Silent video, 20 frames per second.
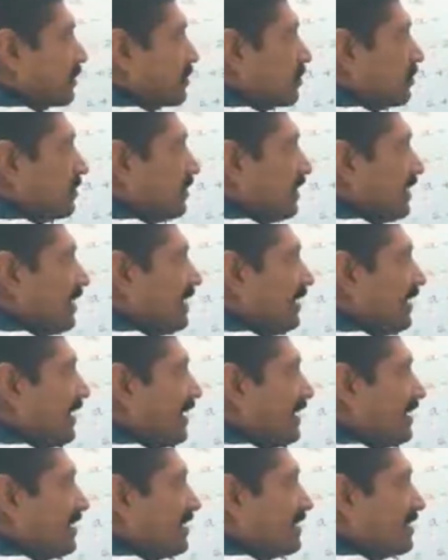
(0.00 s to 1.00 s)
So
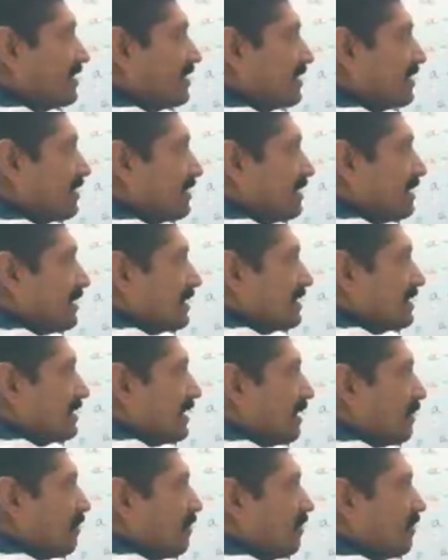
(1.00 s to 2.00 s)
A10 is
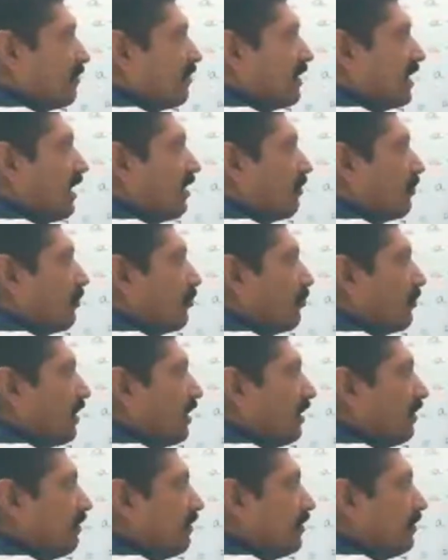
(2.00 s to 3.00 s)
same. If we have to
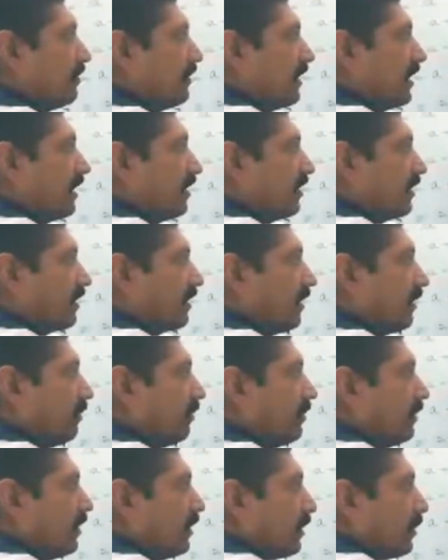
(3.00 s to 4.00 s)
find 50th
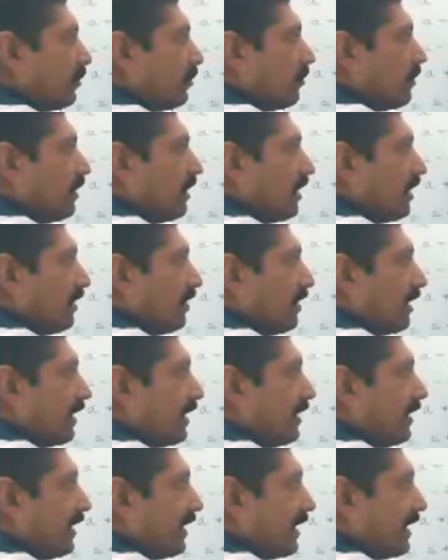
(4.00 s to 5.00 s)
term, we can
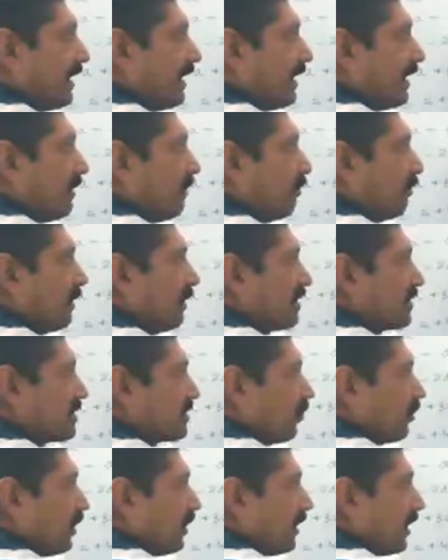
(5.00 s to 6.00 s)
write A
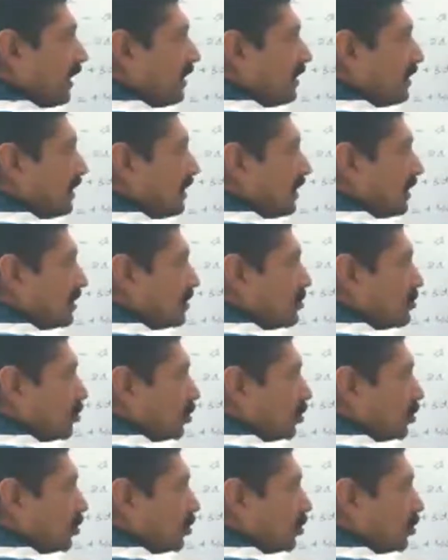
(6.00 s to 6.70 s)
plus 49d.